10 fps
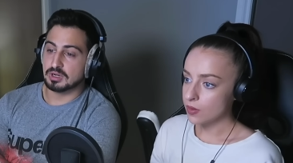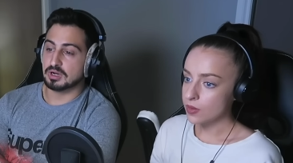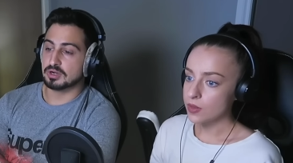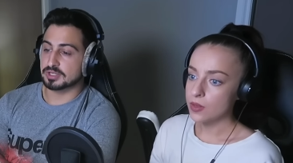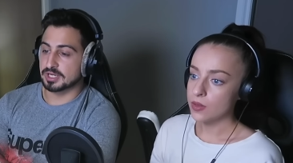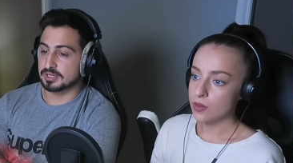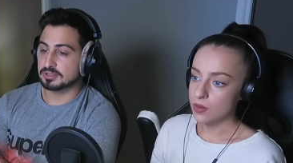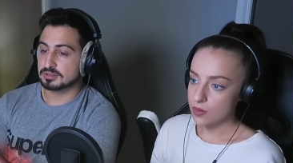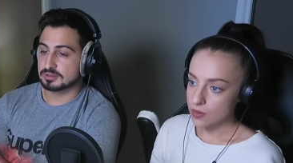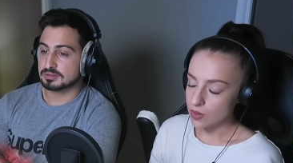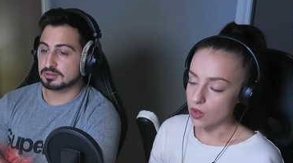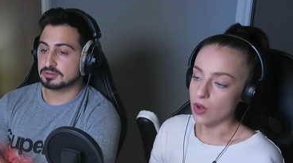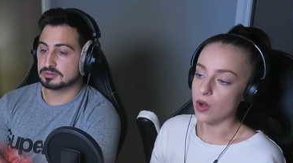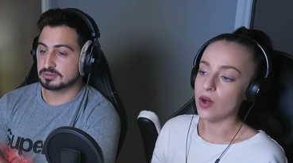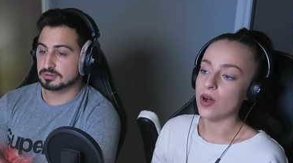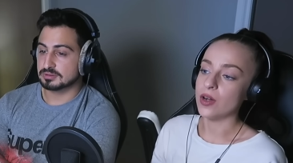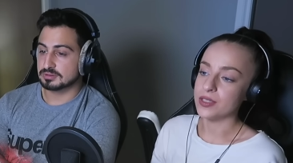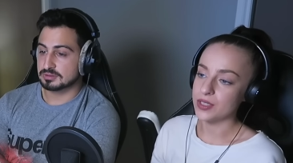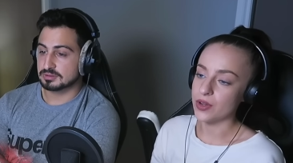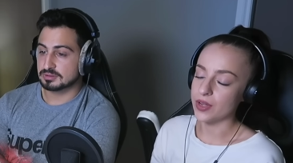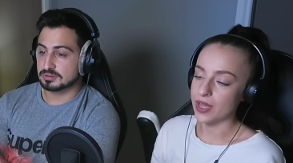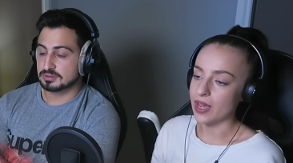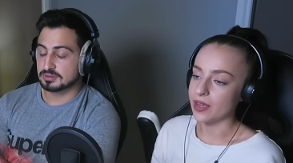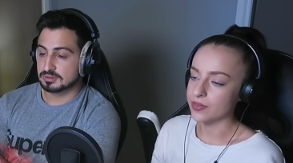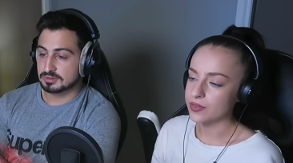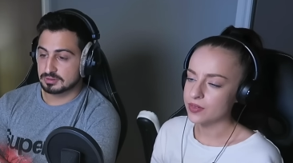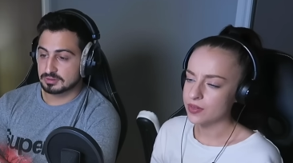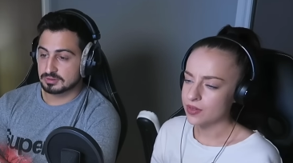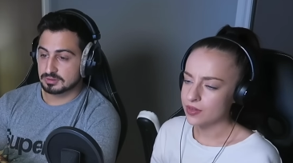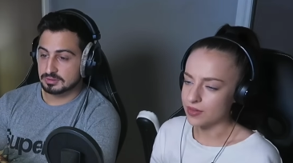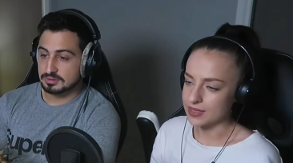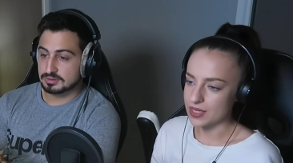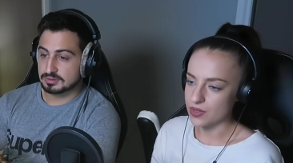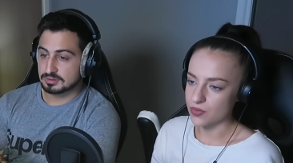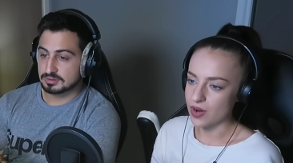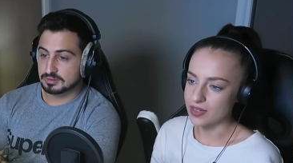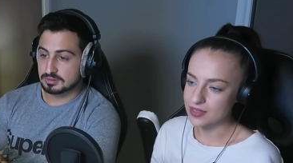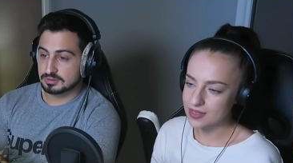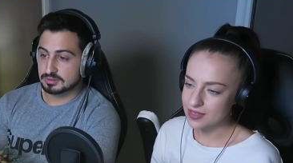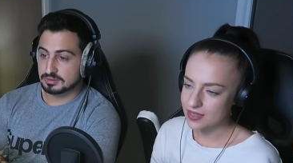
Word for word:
Speaker 1: Okay.
Speaker 2: Oh, so okay. These are the ranks.